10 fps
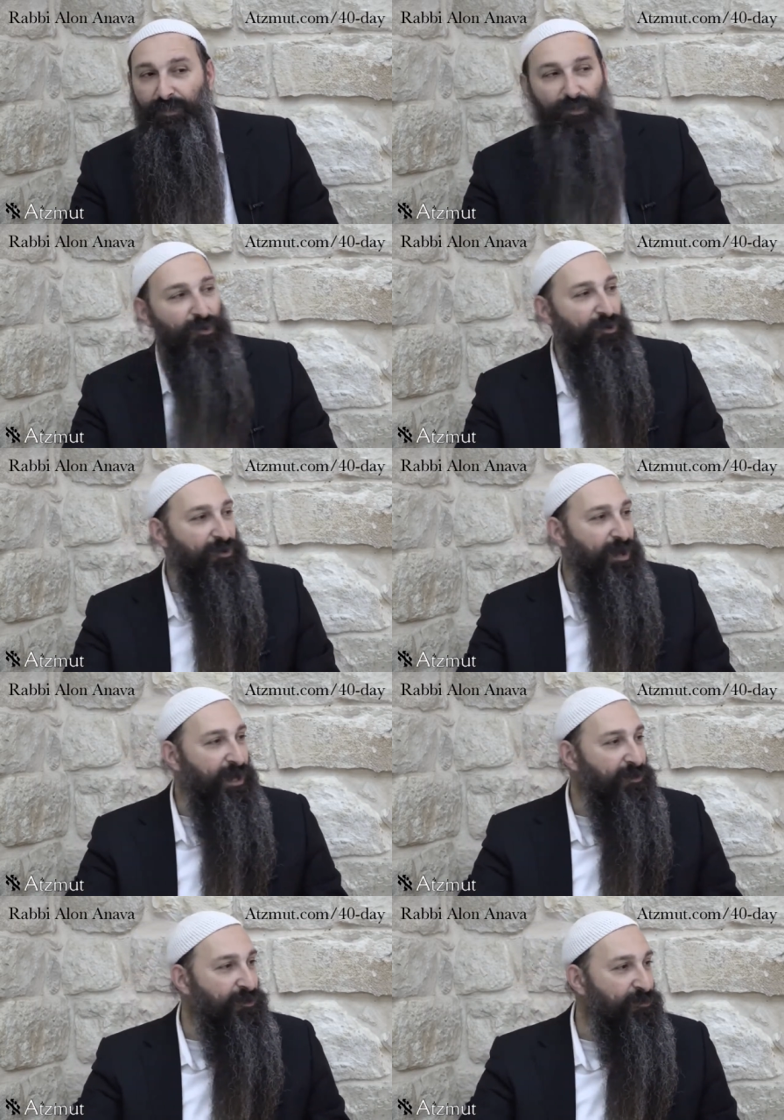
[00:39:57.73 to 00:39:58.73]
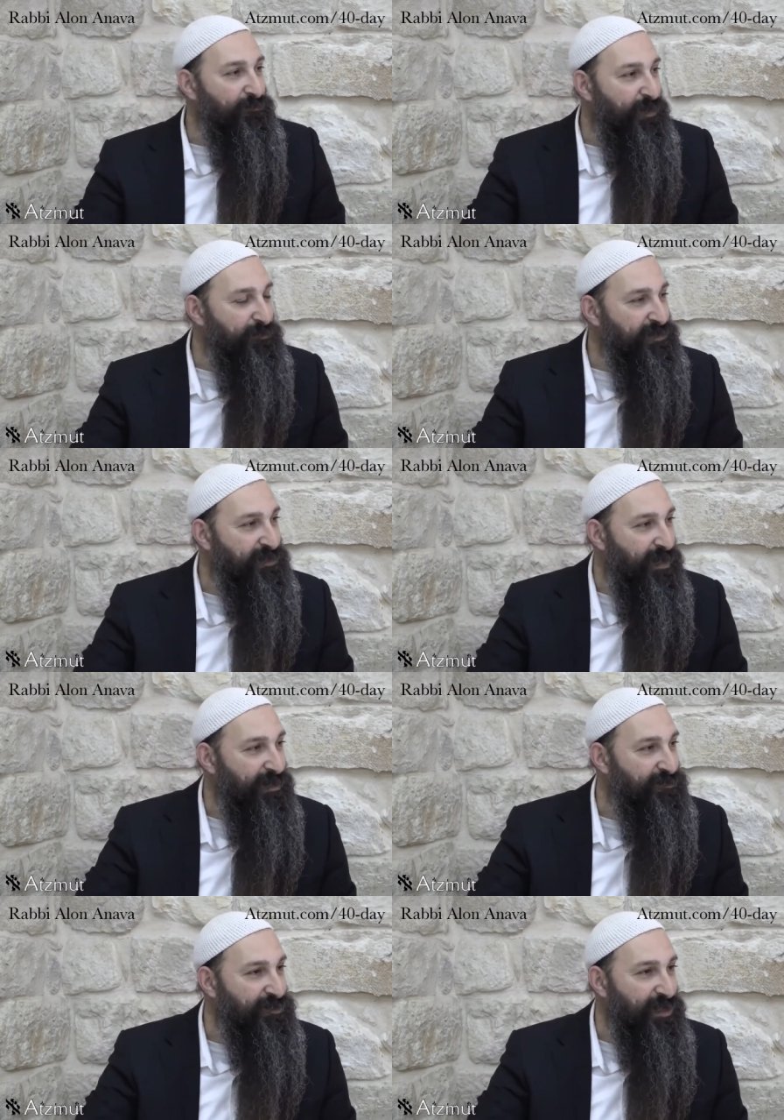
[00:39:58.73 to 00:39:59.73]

or, I don't know, maybe stuck in the